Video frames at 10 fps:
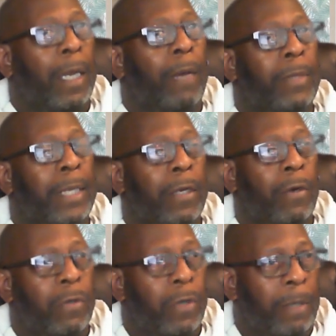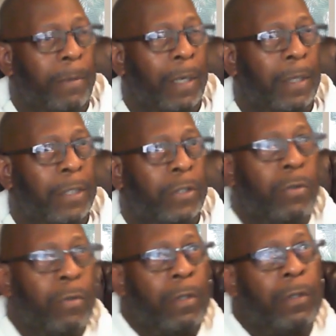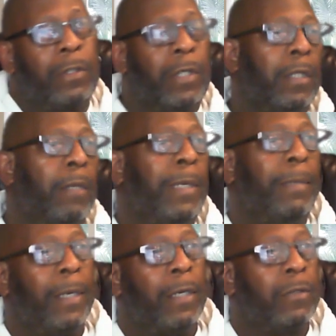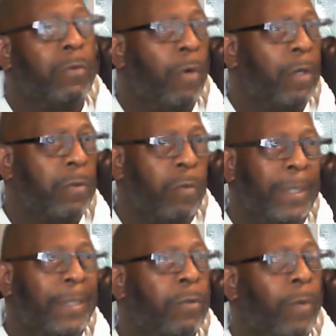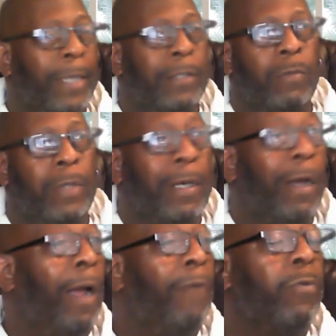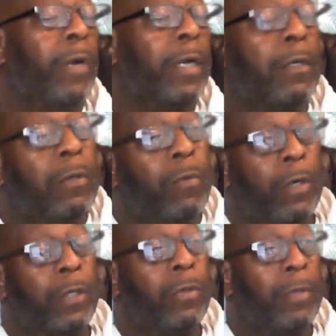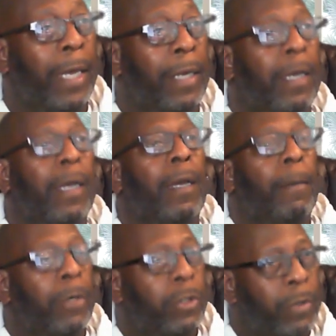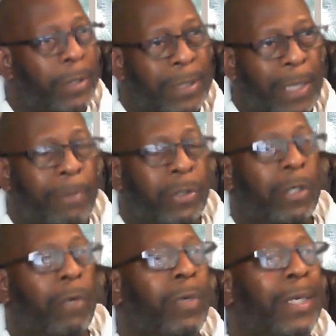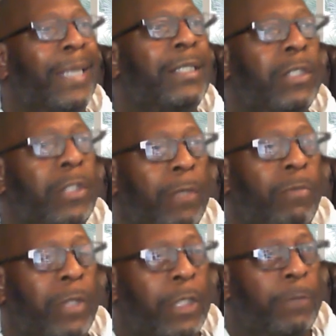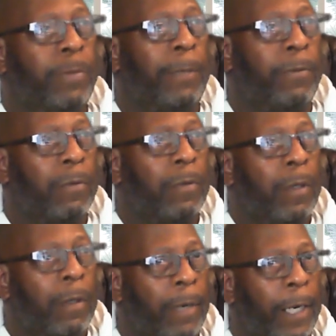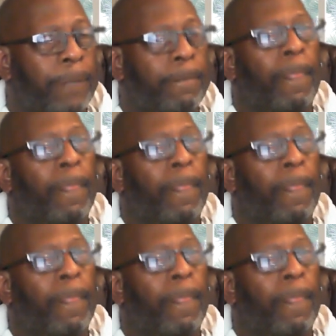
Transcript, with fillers: And when they get on your email list, you send them emails once a week, twice a week, however regular you want to do that. But you're establishing a relationship with these people, right?